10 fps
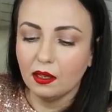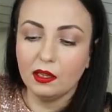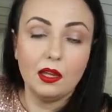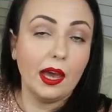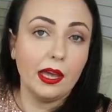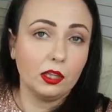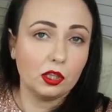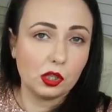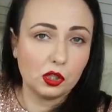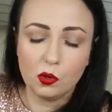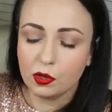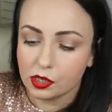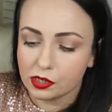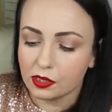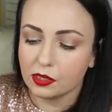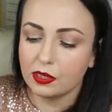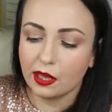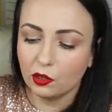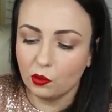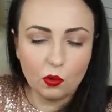light sources
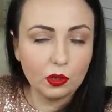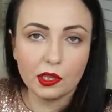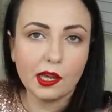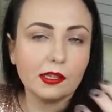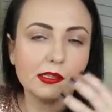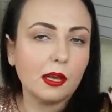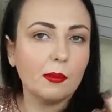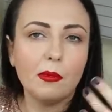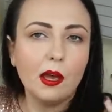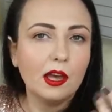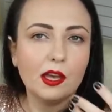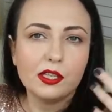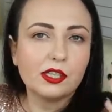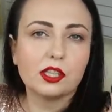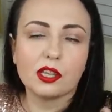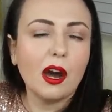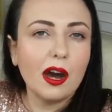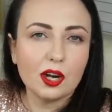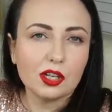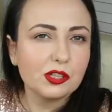they look like some
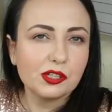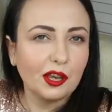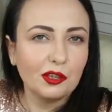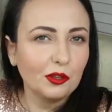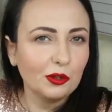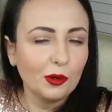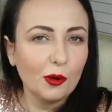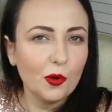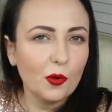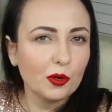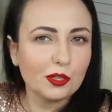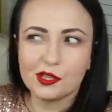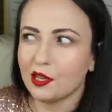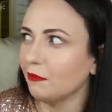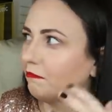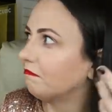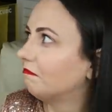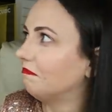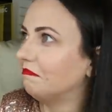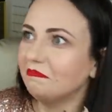stars I don't know or some
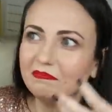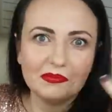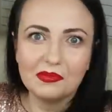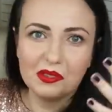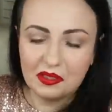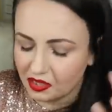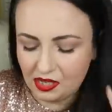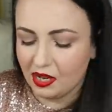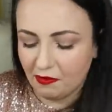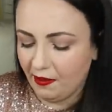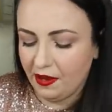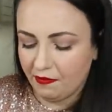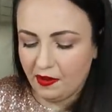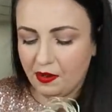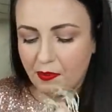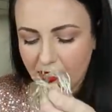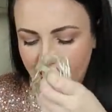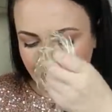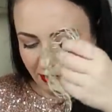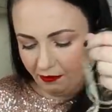mm, it's really very very
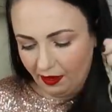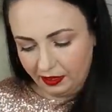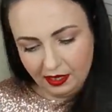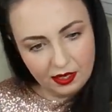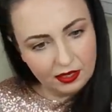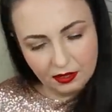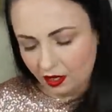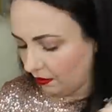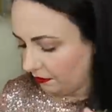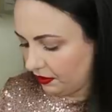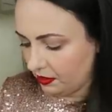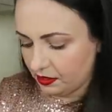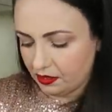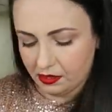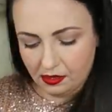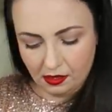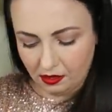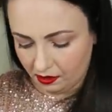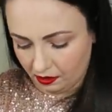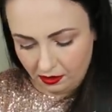pretty effect I really love this
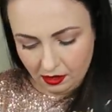uh,